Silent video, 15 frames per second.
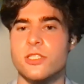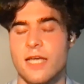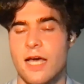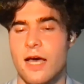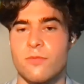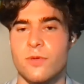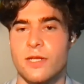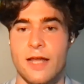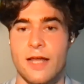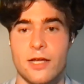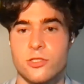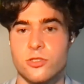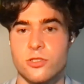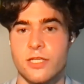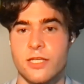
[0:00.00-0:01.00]
happen
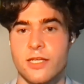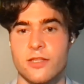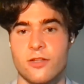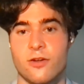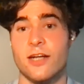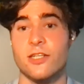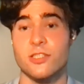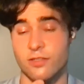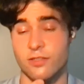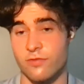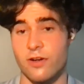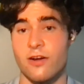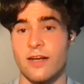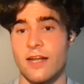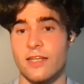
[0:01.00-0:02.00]
naturally, and they're actually
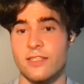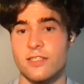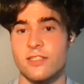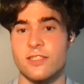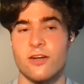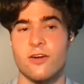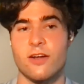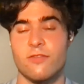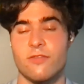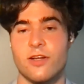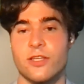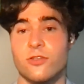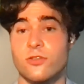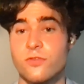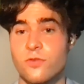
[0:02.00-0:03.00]
very necessary and very
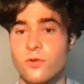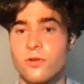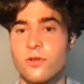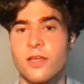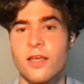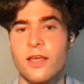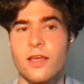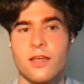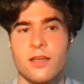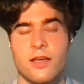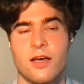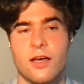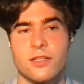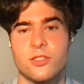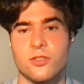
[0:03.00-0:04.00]
useful
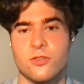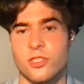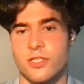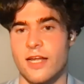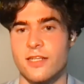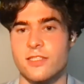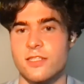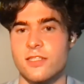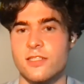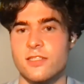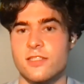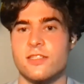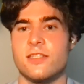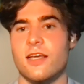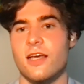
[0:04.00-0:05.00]
to geneticists
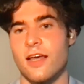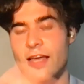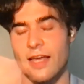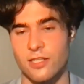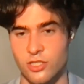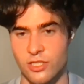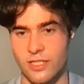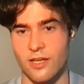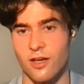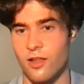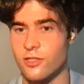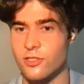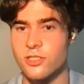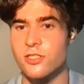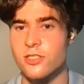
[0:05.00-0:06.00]
and
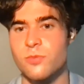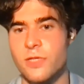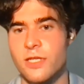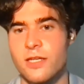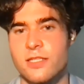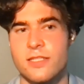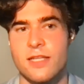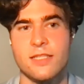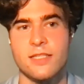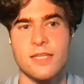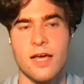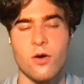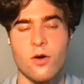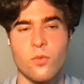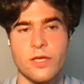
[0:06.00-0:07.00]
genealogists, because that's
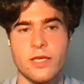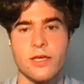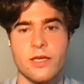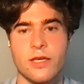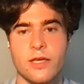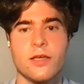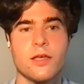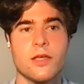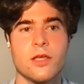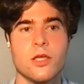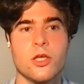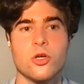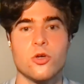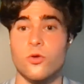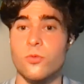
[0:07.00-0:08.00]
how we
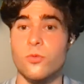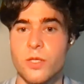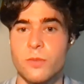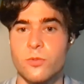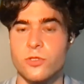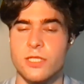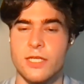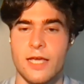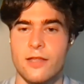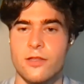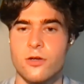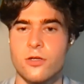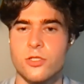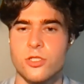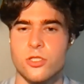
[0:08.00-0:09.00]
group people together.
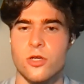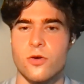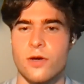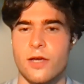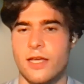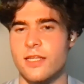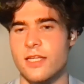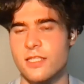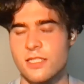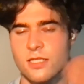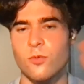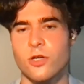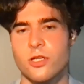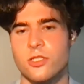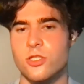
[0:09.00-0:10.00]
So it's
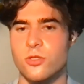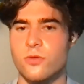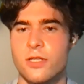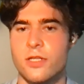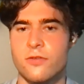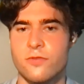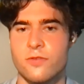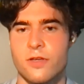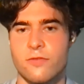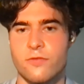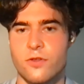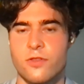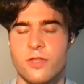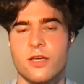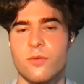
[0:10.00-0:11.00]
somewhat intuitive if you
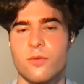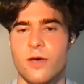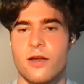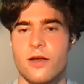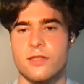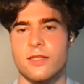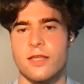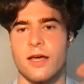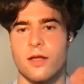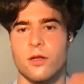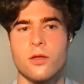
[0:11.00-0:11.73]
think about it, that